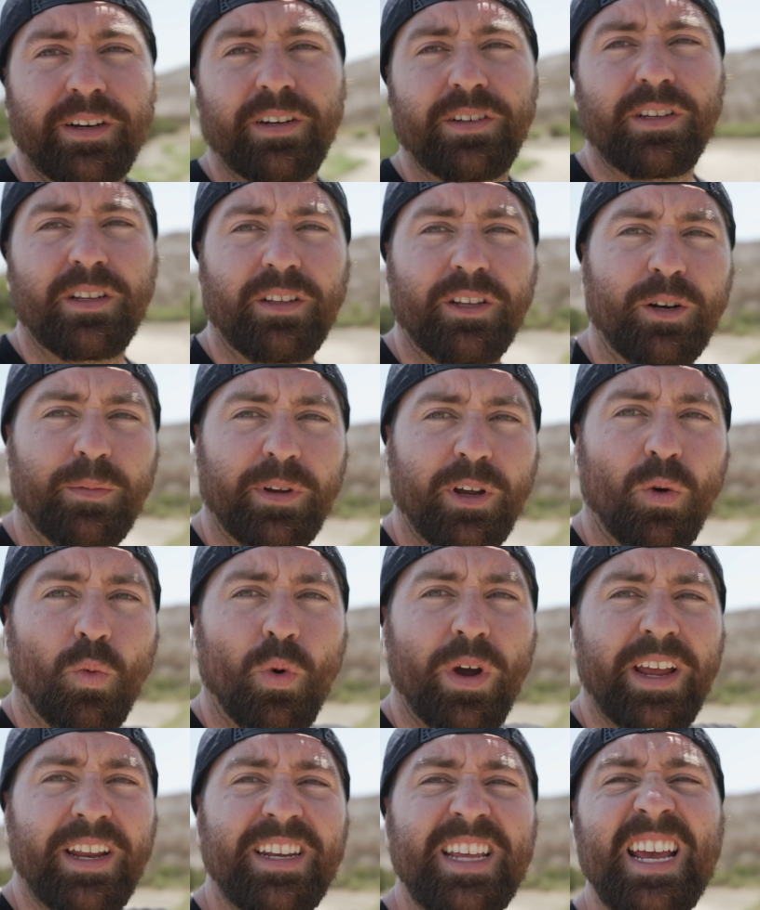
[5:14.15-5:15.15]
here's a little bit of
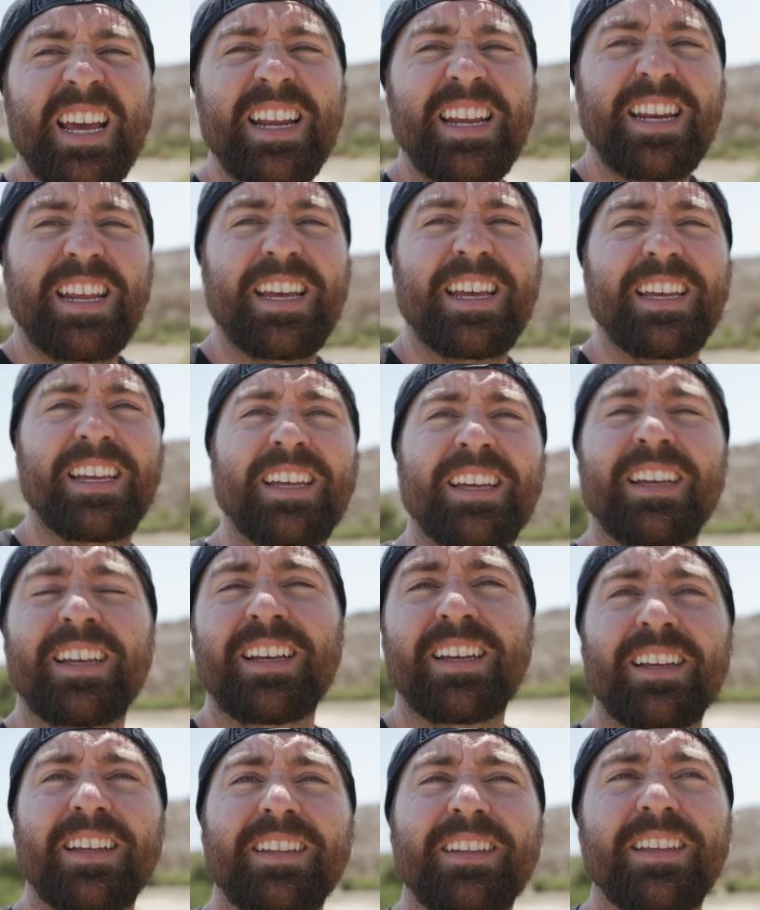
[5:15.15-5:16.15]
wind hitting it.
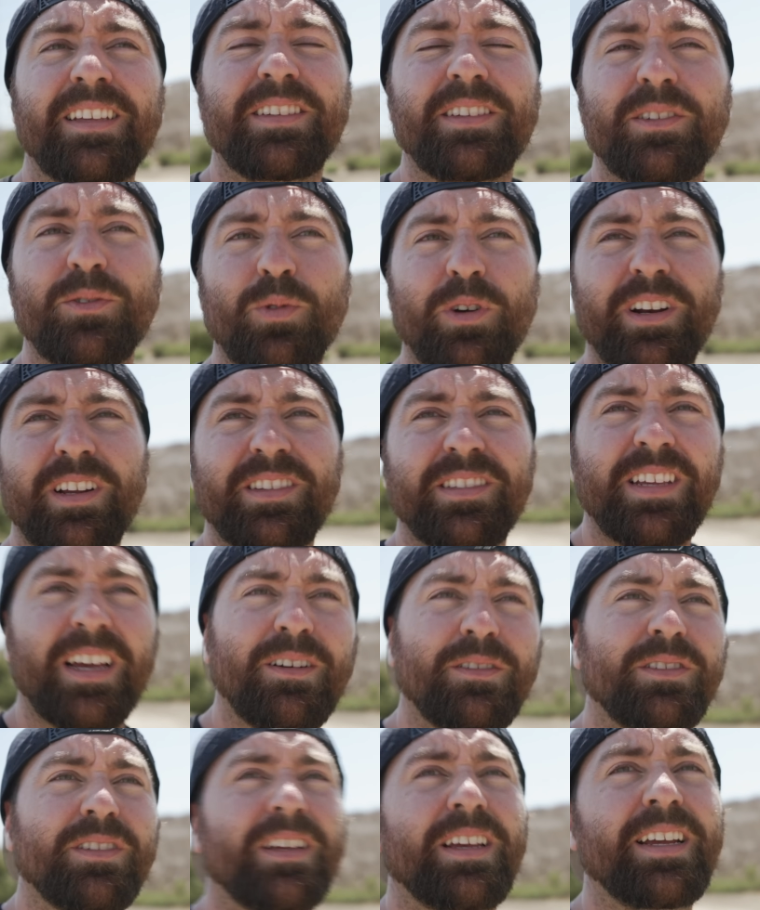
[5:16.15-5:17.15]
This is what it
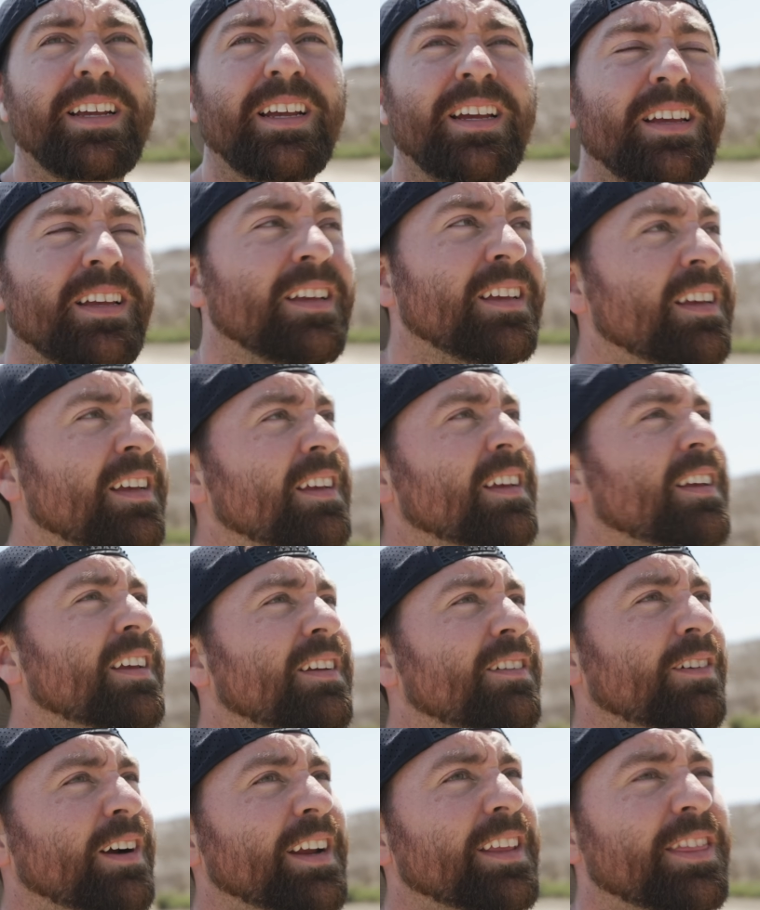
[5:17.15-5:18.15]
sounds like
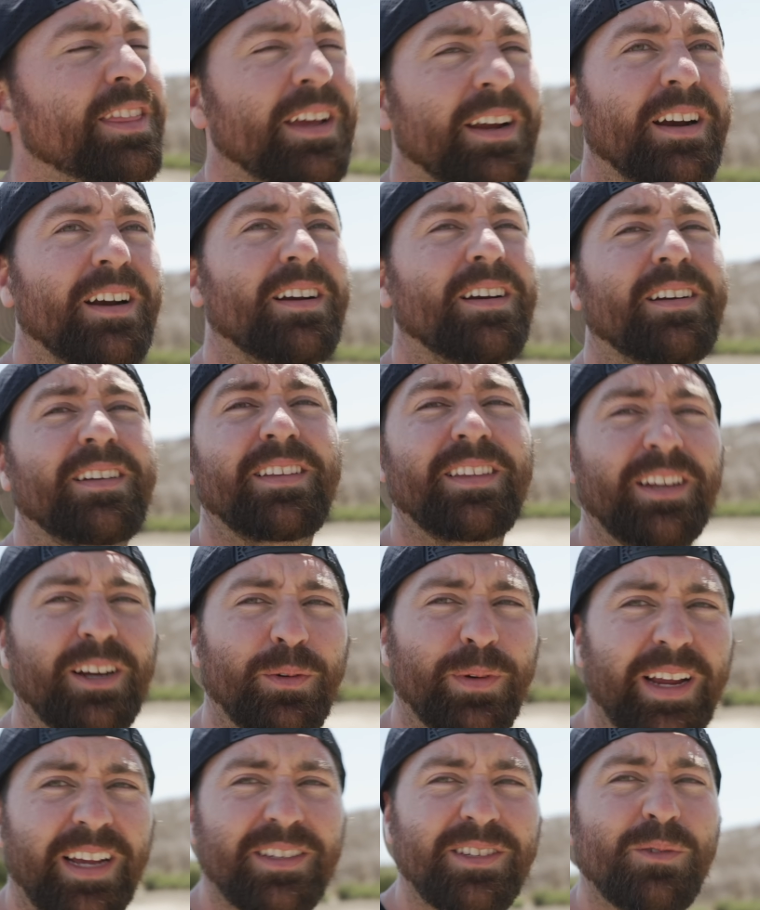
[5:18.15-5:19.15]
right there. There
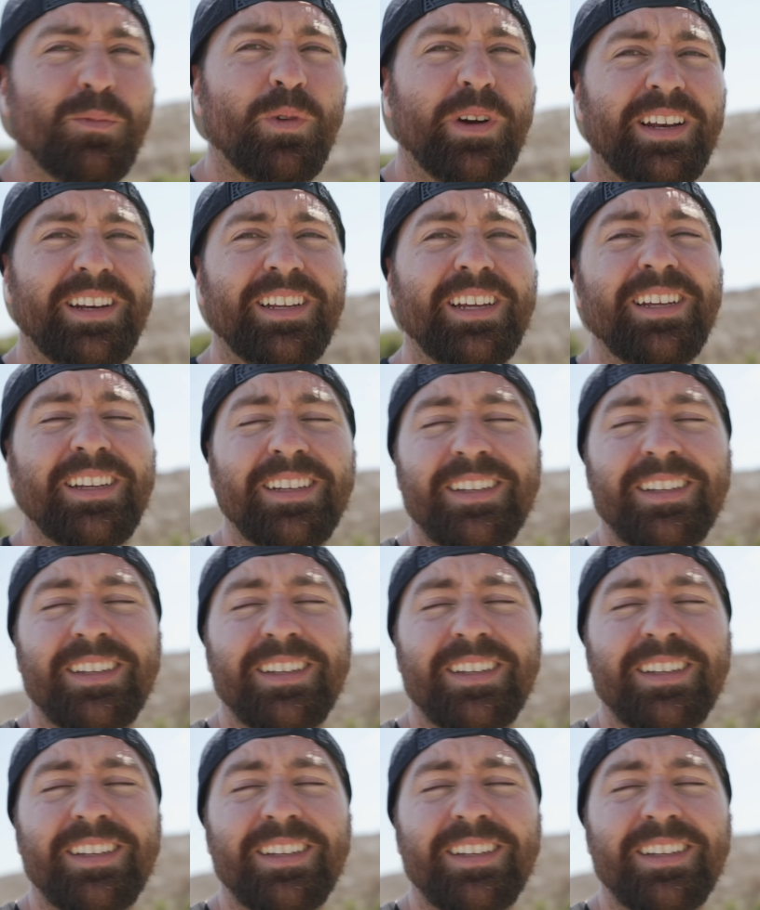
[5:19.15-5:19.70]
we got some wind.